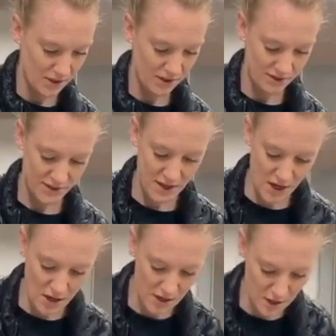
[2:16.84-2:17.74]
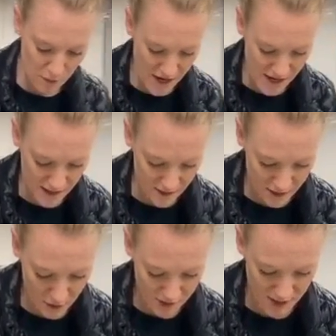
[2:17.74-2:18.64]
Still gonna break the
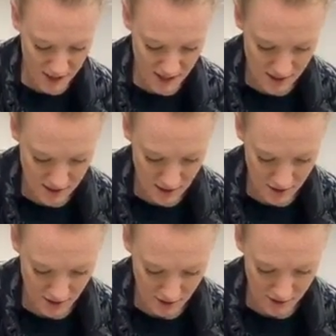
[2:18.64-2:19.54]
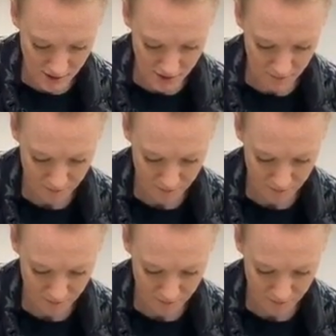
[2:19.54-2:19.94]
tortilla into thirds